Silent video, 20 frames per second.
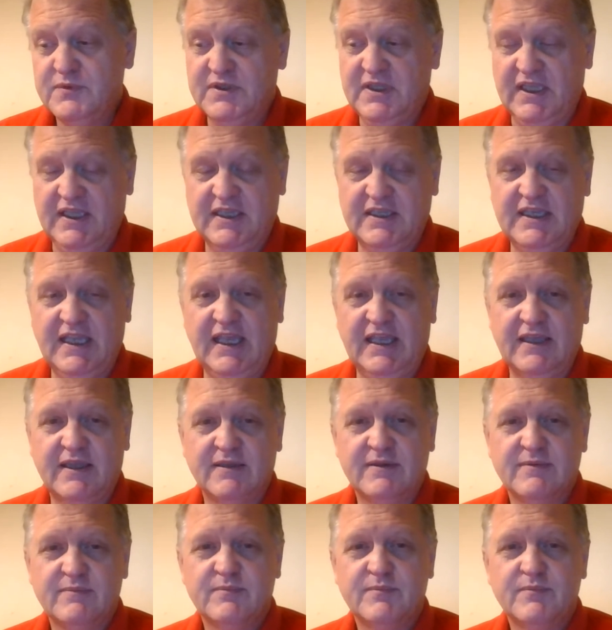D, D.
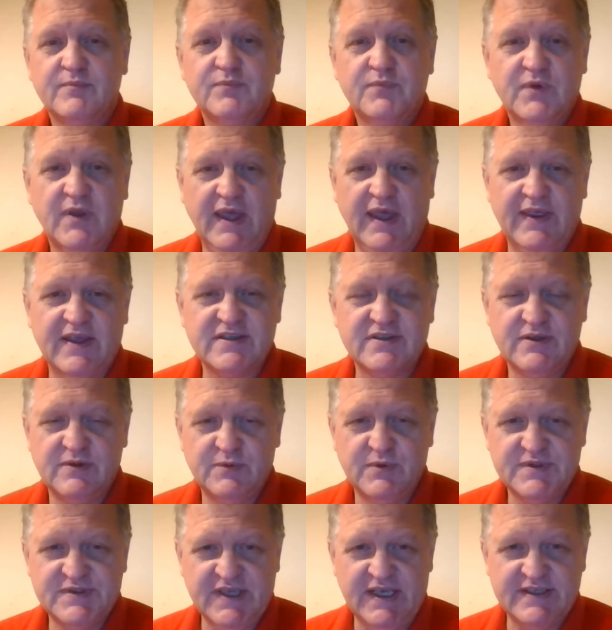Okay, it
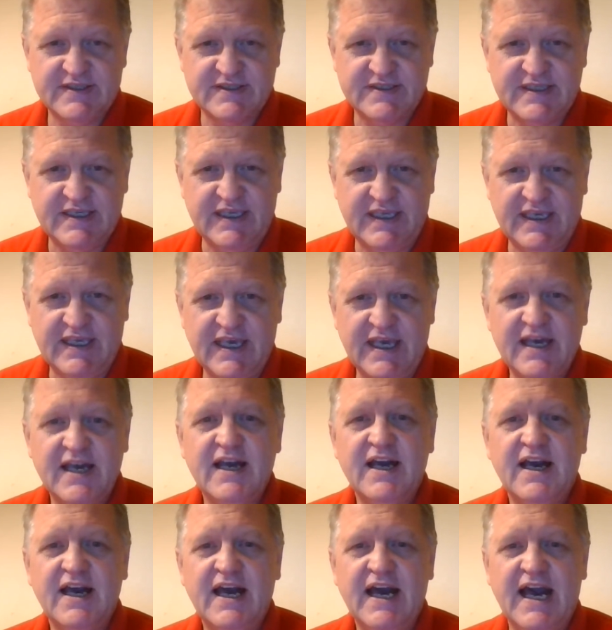says D
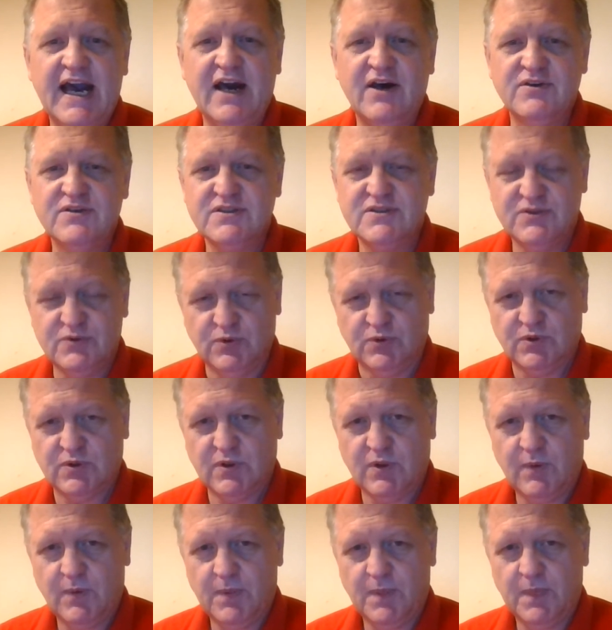house
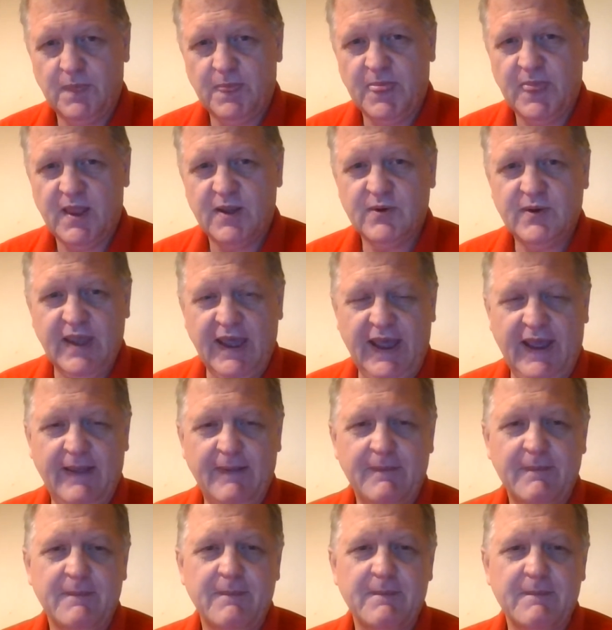tour. Okay,
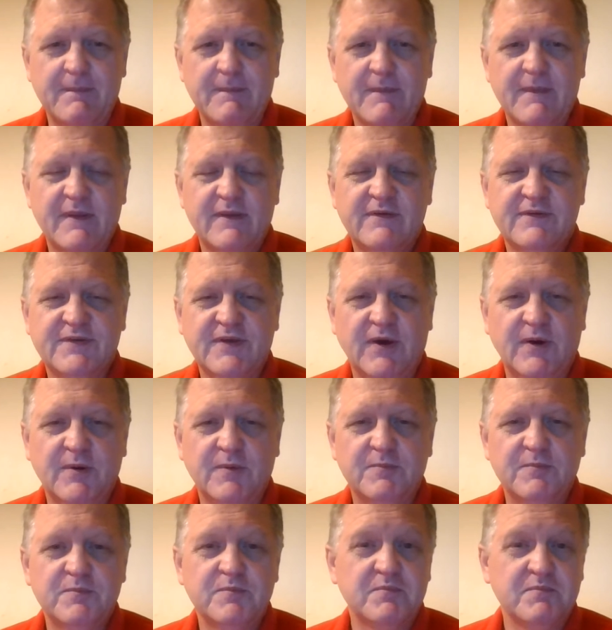
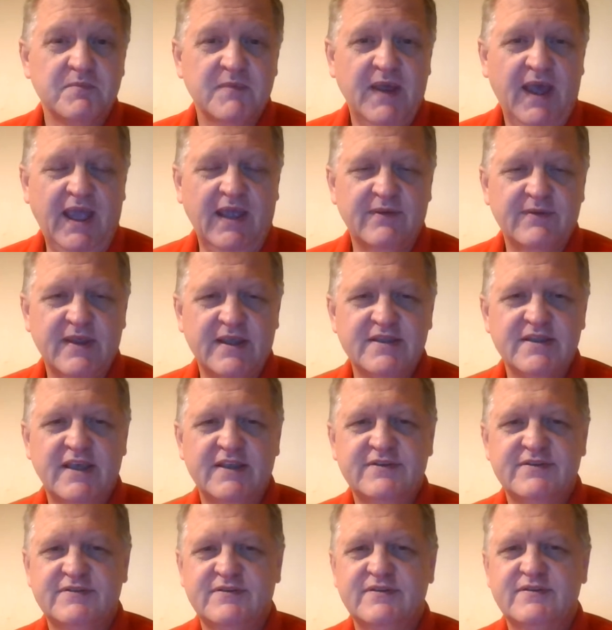so hey,
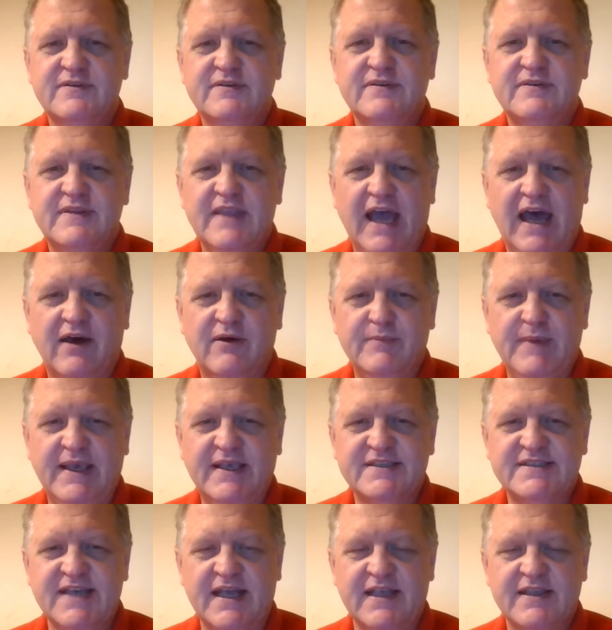now it
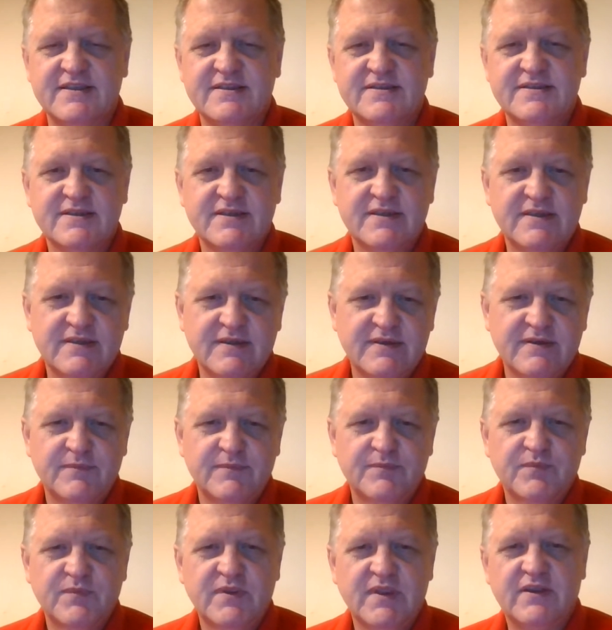makes sense.
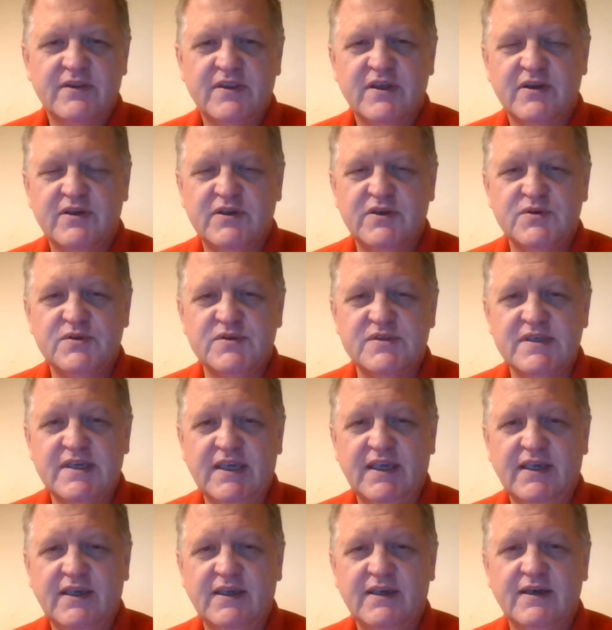They're
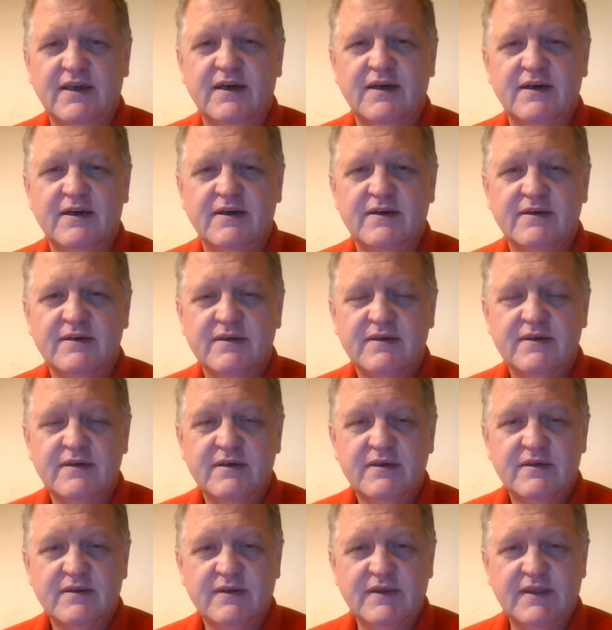using
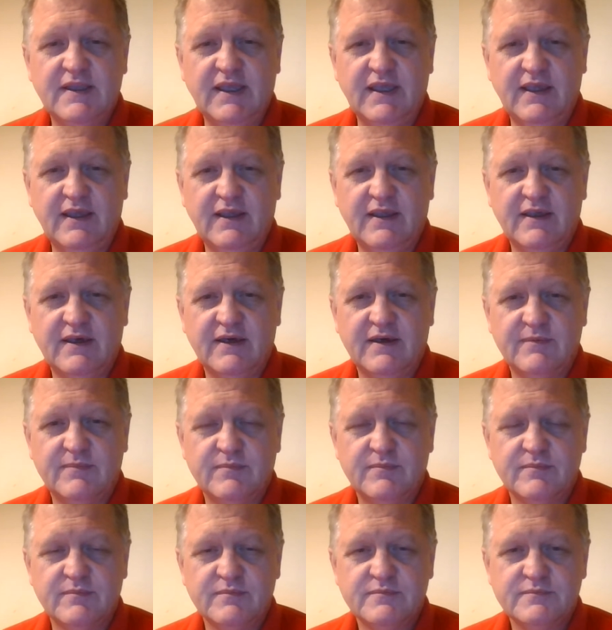the
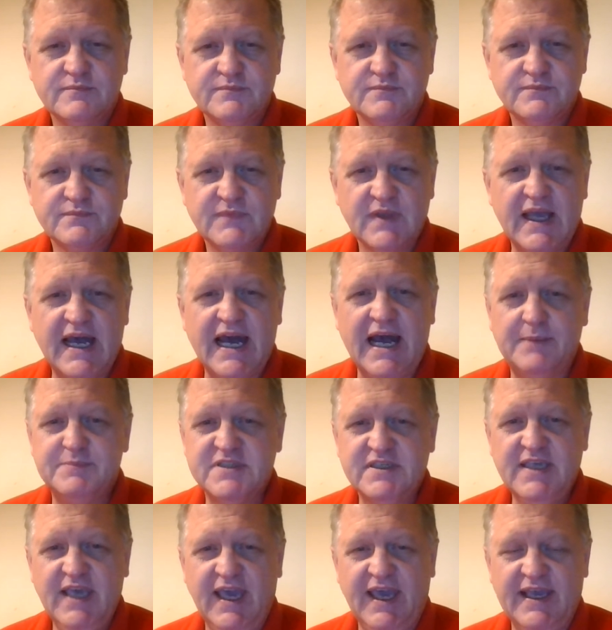
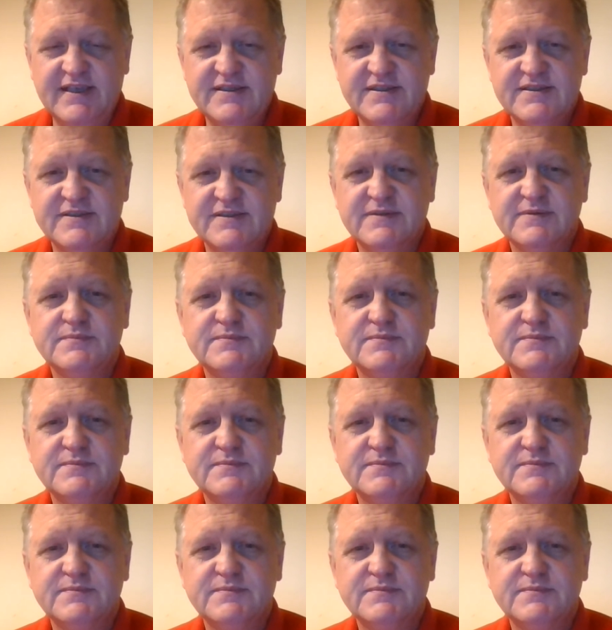object case,